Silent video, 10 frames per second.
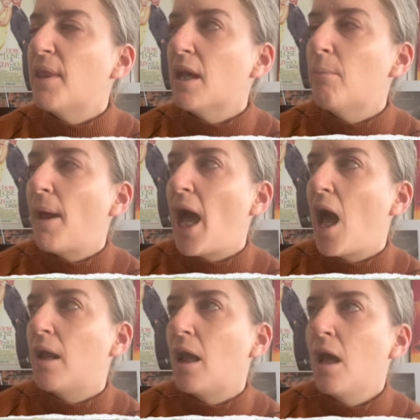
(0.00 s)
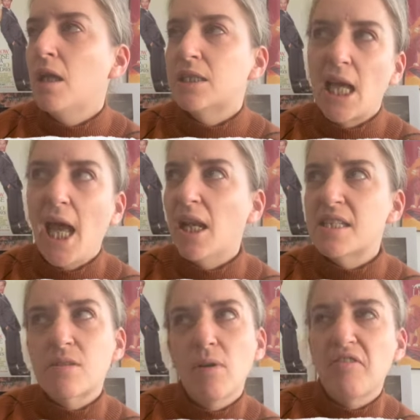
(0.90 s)
about Taylor
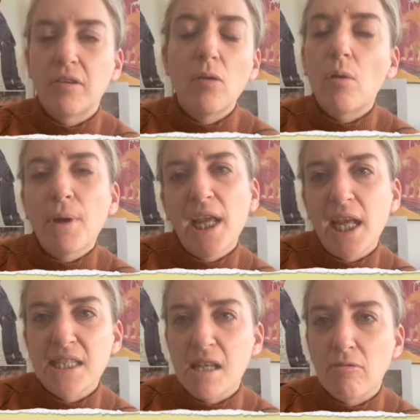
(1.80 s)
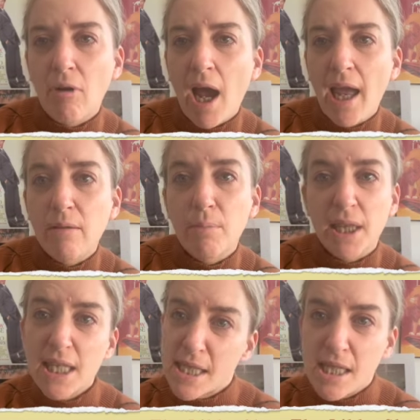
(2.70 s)
Swift normally gets it right, but
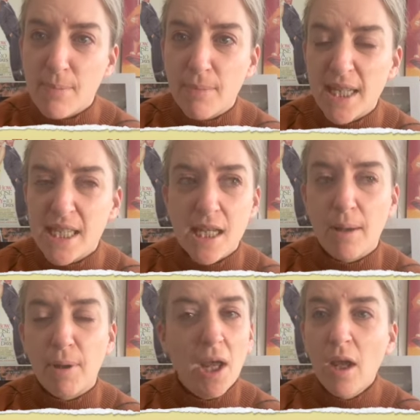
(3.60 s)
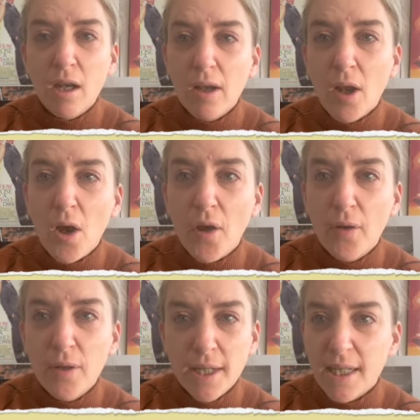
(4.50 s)
this is a misstep. No,
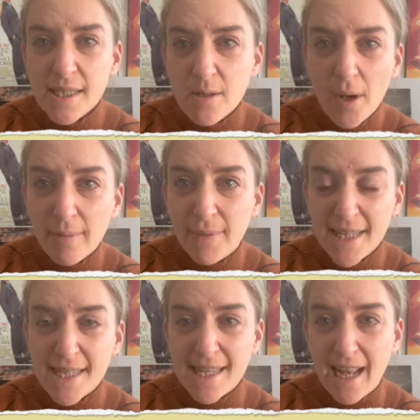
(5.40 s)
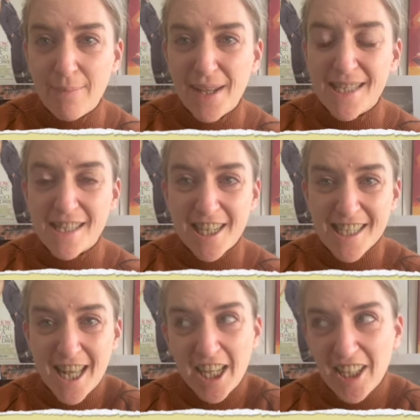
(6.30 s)
it's not a misstep. It's just
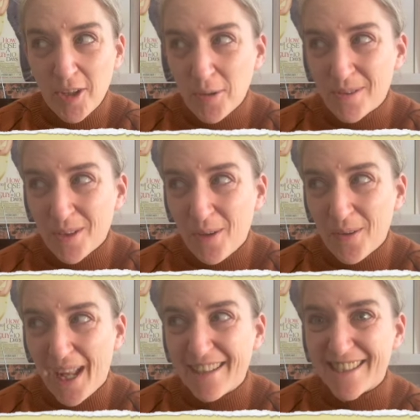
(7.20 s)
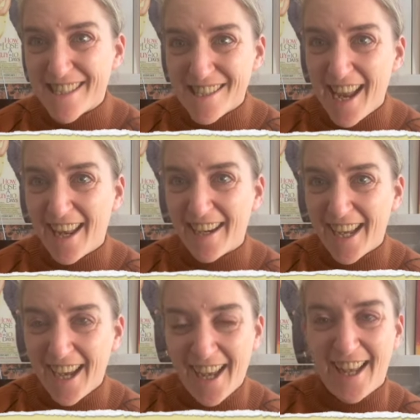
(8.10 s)
that you don't understand
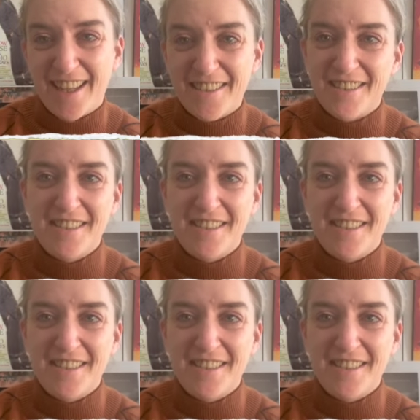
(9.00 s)
art.